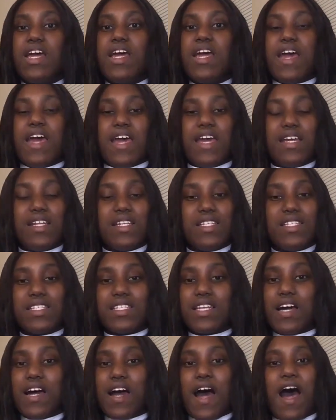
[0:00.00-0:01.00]
Hence,
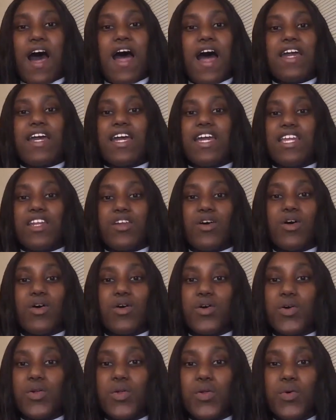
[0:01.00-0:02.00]
I can
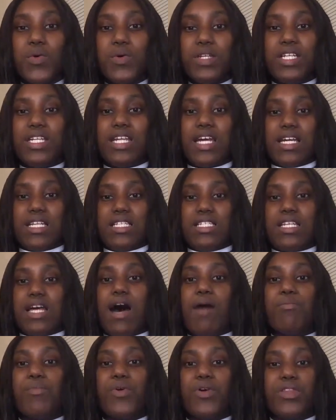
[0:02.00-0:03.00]
conclude that
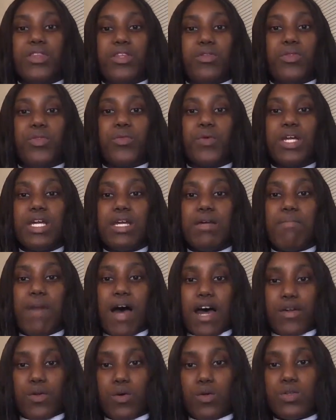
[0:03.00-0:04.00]
among the three
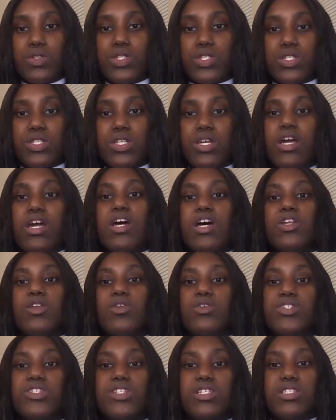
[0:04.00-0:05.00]
models,
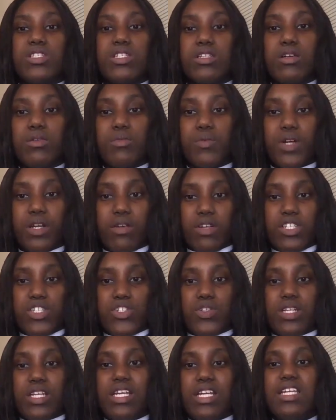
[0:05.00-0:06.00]
logistic
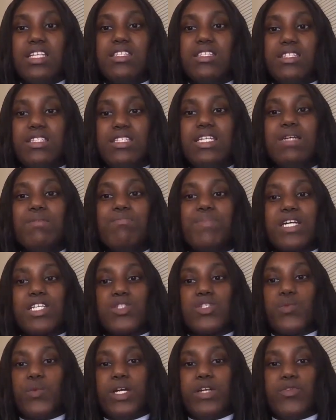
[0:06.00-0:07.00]
regression is the
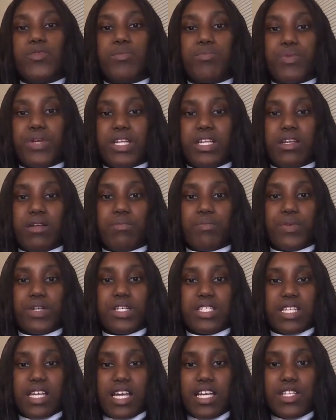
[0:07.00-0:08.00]
best way to predict
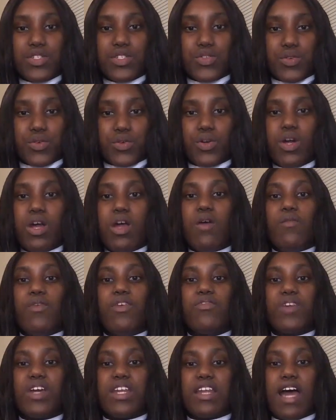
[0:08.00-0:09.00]
breast cancer
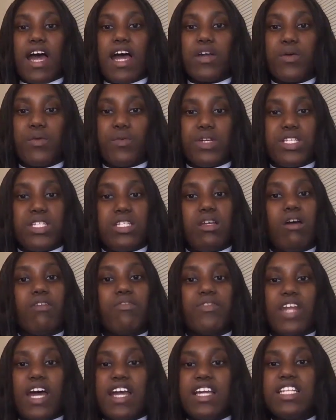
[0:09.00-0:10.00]
with an accuracy of
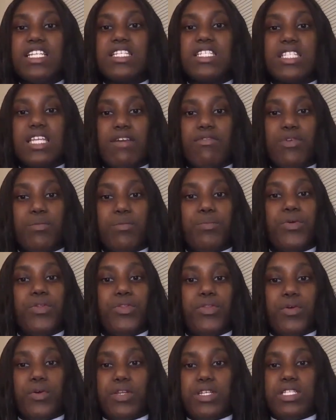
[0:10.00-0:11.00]

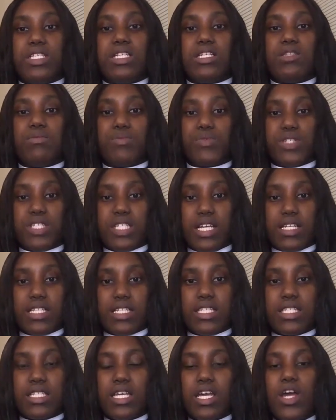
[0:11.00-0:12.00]

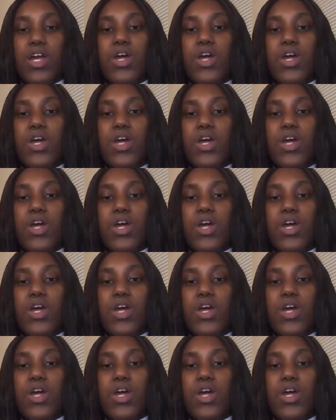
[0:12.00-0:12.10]
97.36%.